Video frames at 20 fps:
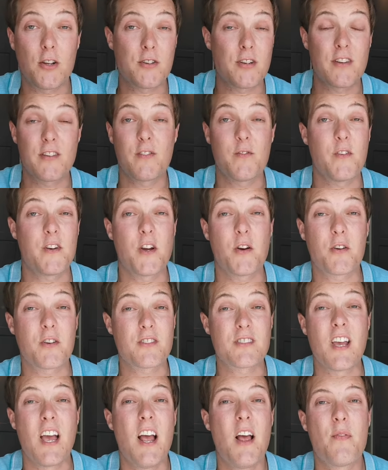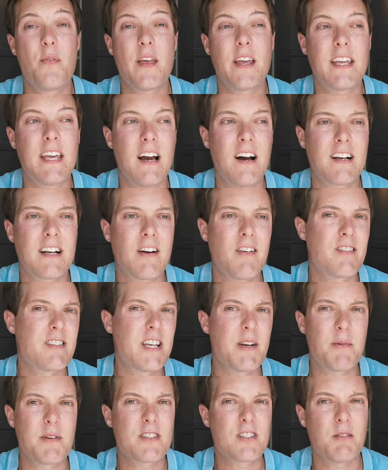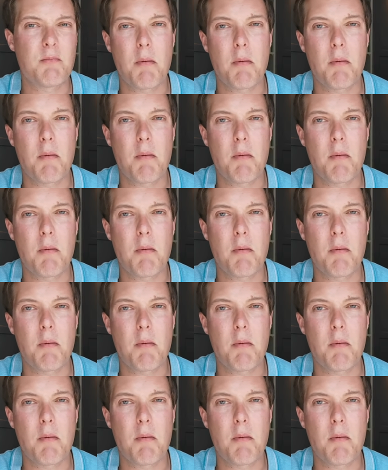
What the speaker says: included in this video because they can't guarantee when